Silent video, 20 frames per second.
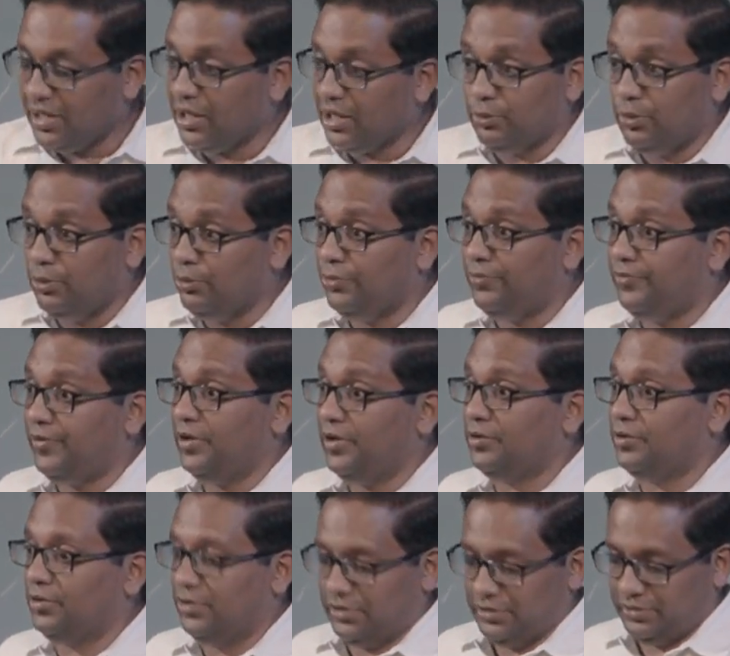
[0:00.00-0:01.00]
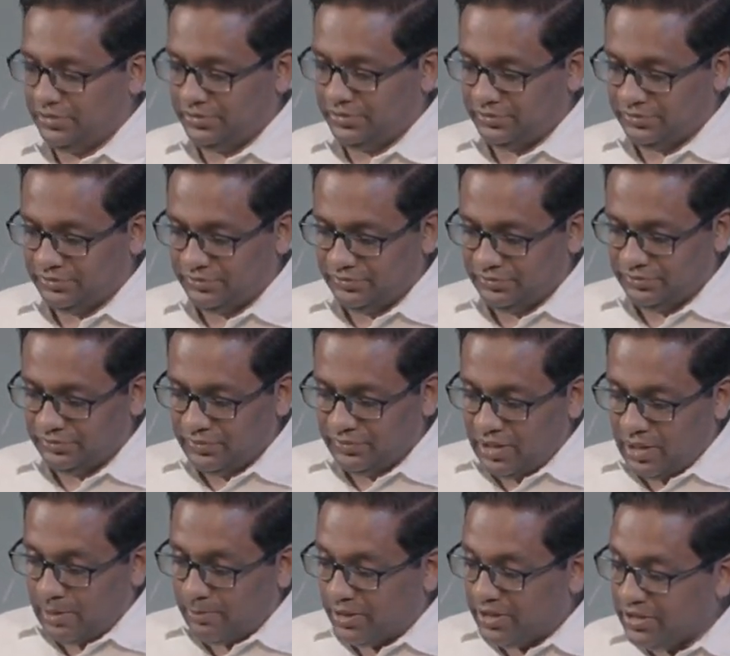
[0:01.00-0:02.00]
But in such cases, the actual
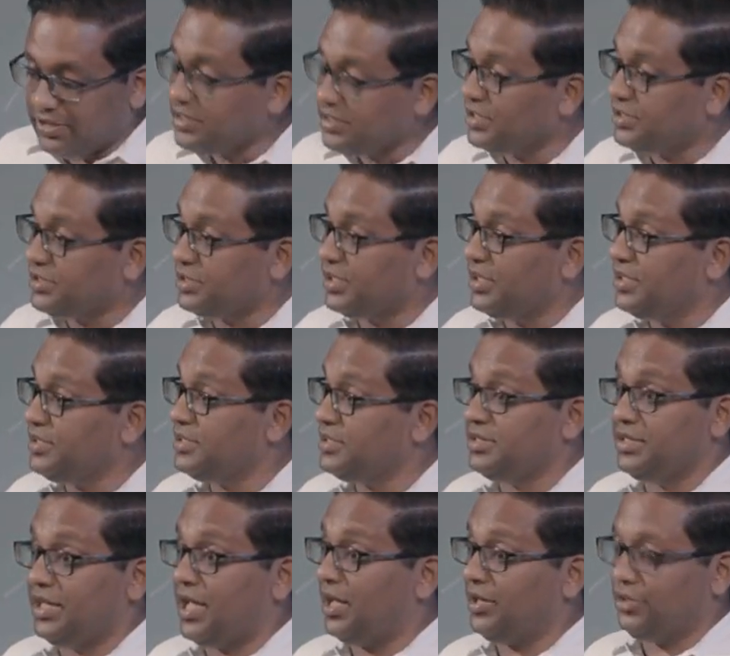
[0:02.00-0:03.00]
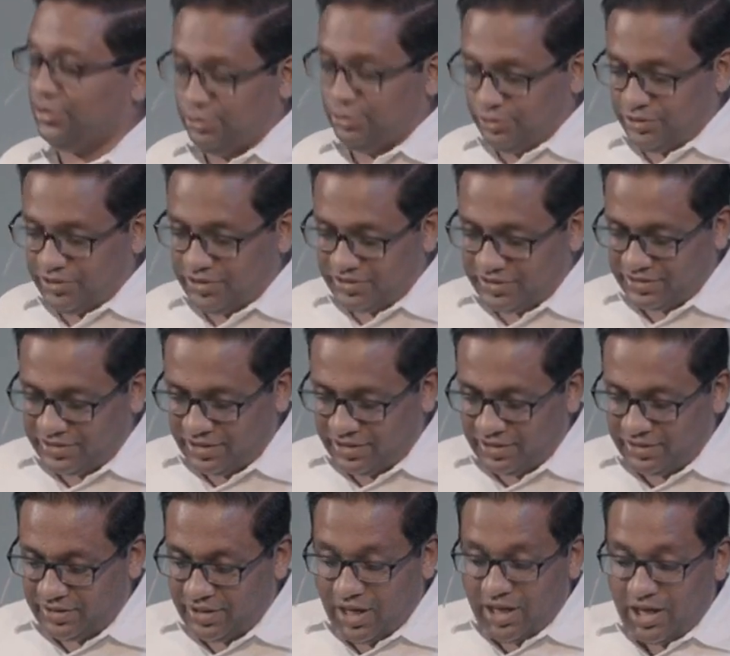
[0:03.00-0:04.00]
sin had been going on mentally
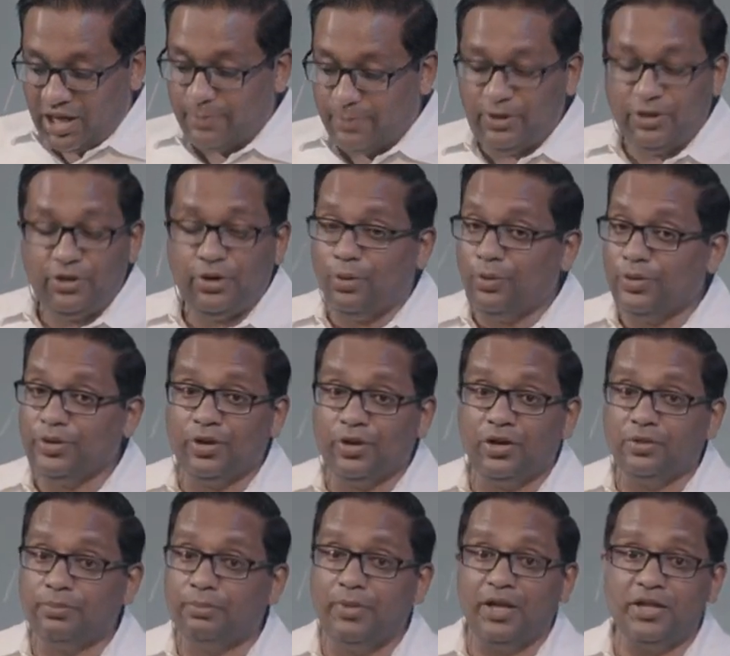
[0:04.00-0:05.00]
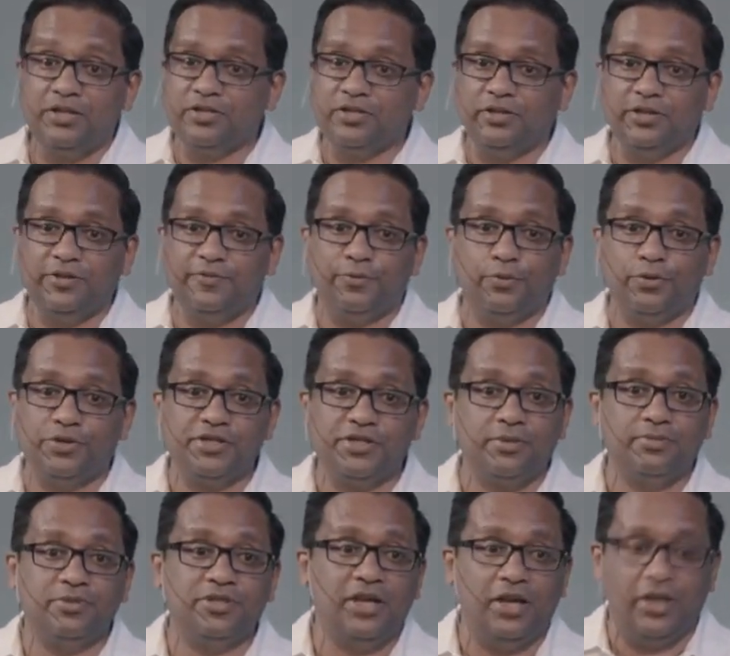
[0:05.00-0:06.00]
for some time. If we
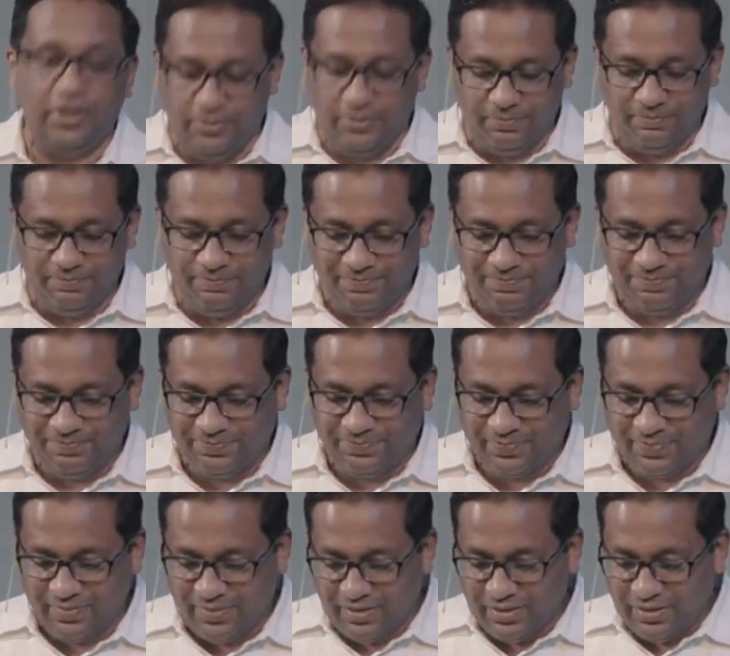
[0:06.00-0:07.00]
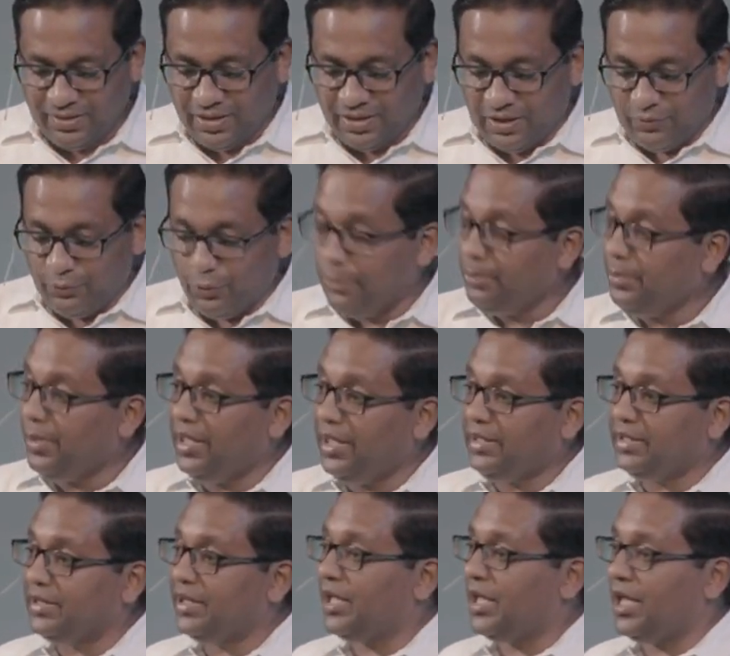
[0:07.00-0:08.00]
make it a habit every day to take
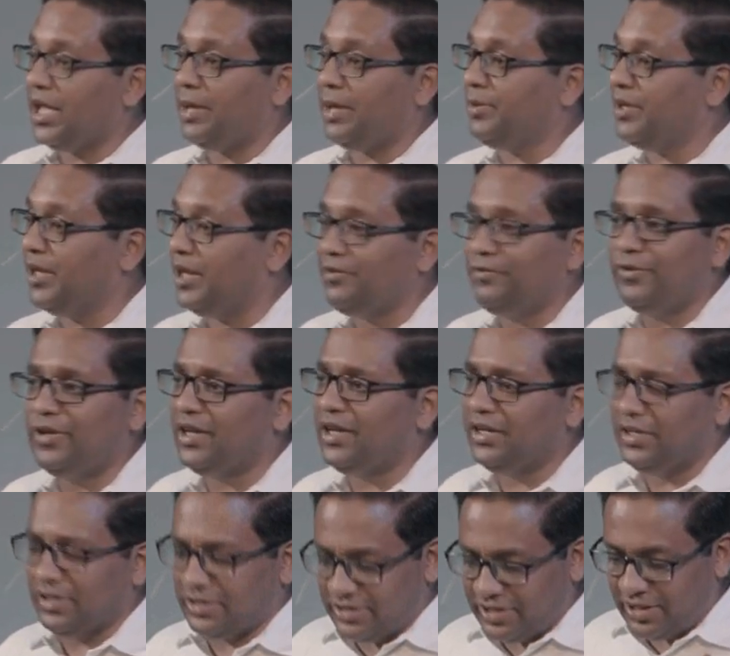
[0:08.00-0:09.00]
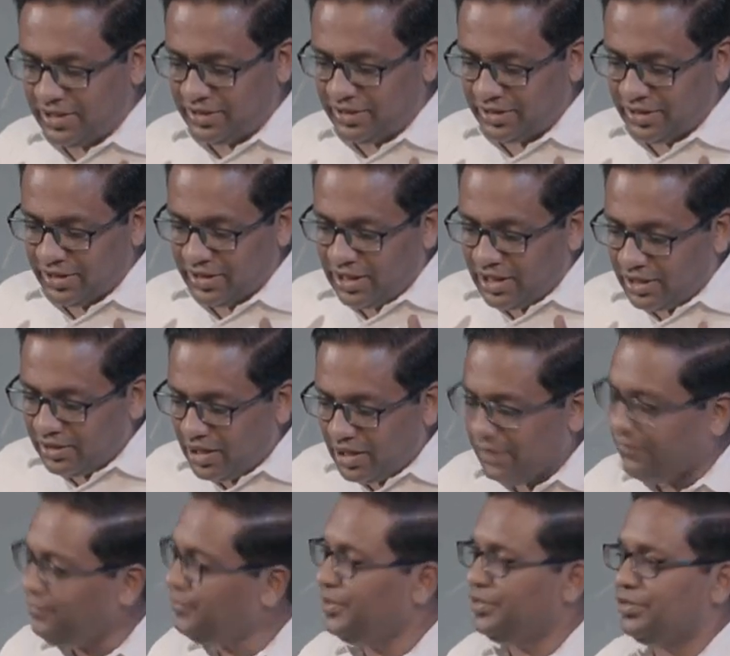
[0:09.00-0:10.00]
every thought captive to the
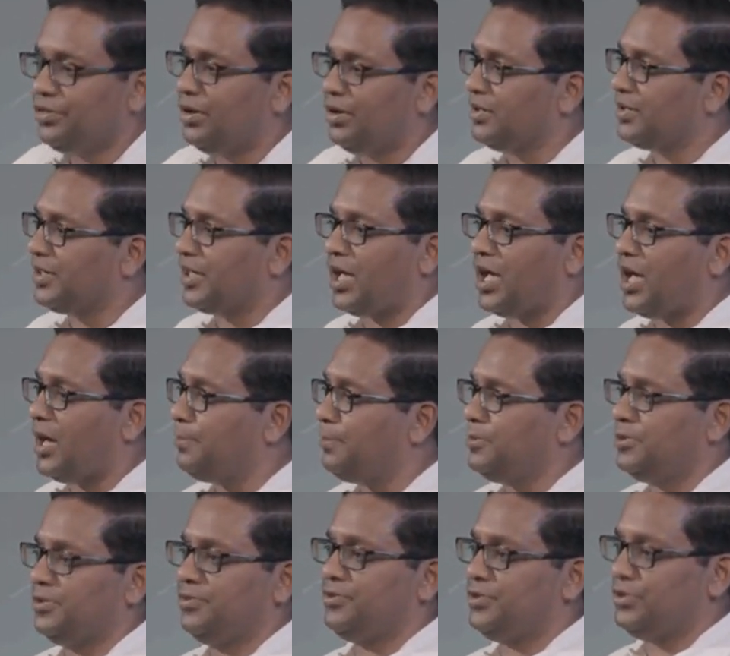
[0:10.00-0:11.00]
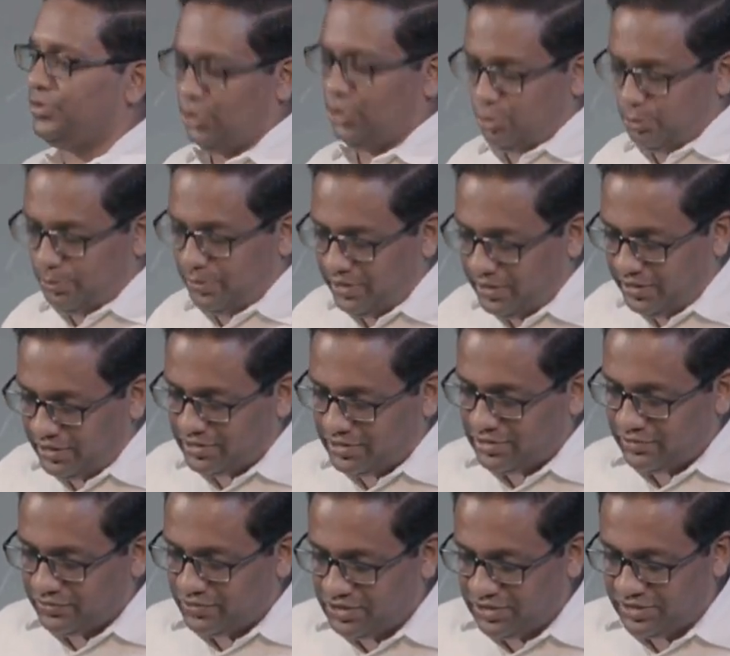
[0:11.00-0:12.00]
obedience of Jesus, we will not
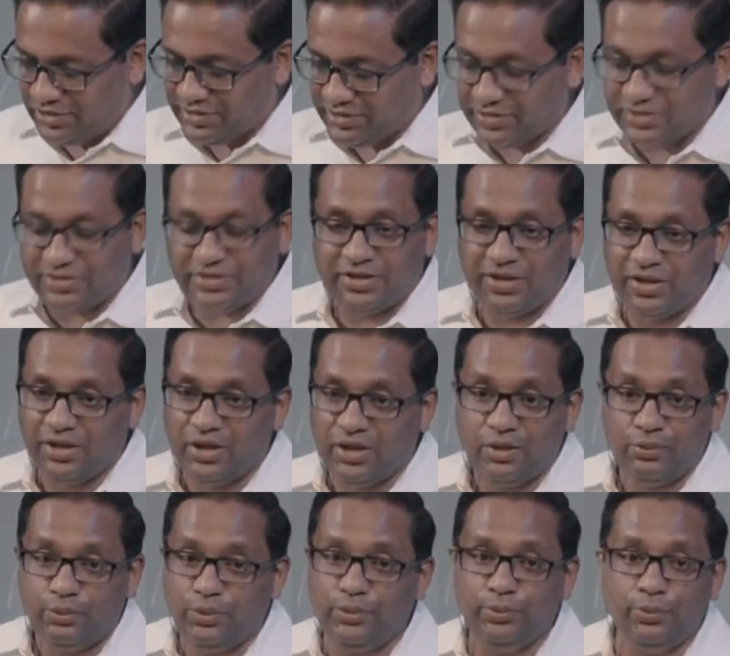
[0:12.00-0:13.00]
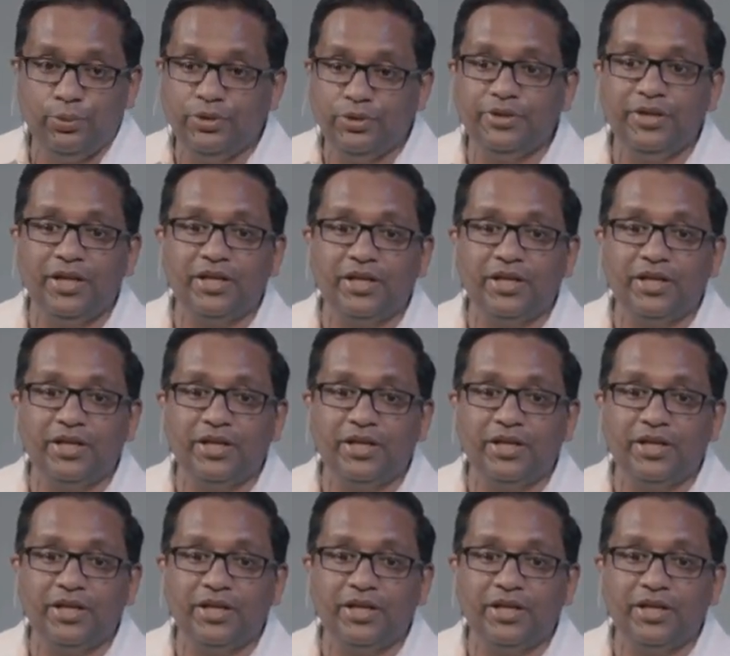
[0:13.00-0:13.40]
sin in thought or deed.